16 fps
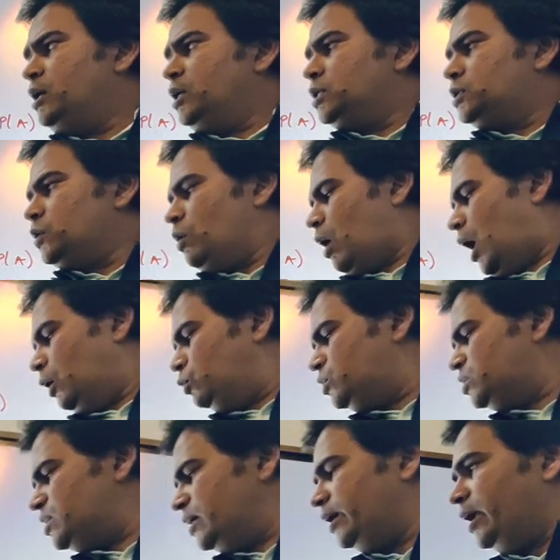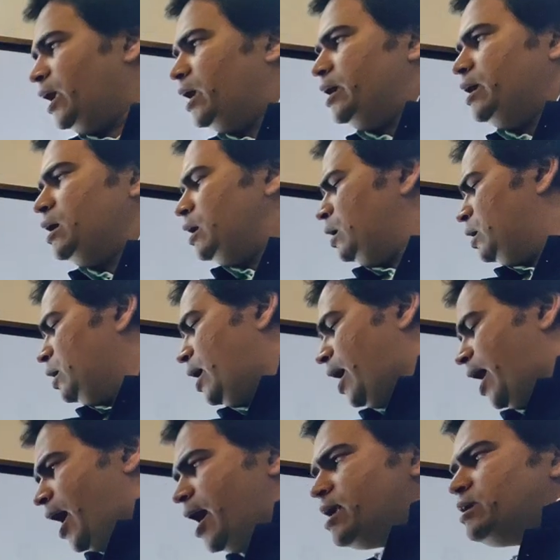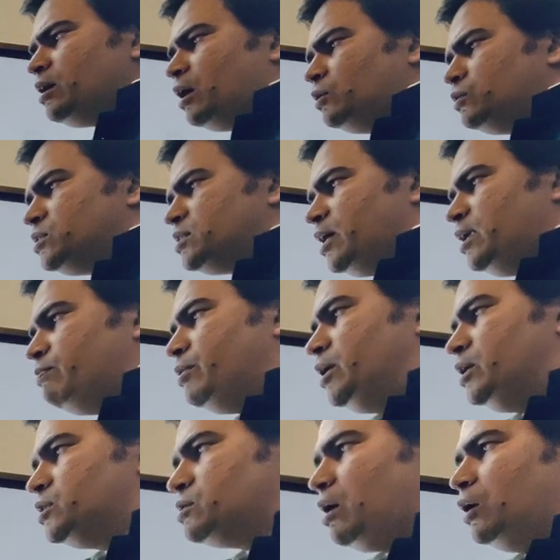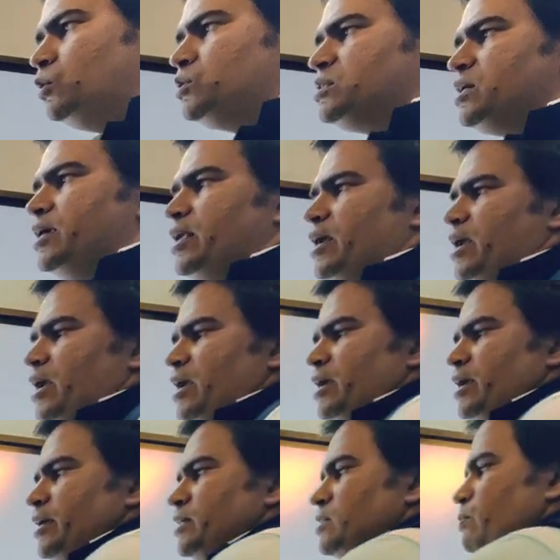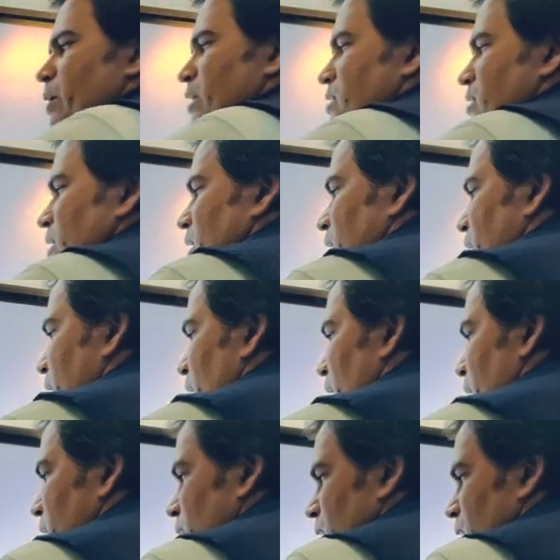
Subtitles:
So outside A and outside B. So outside A is basically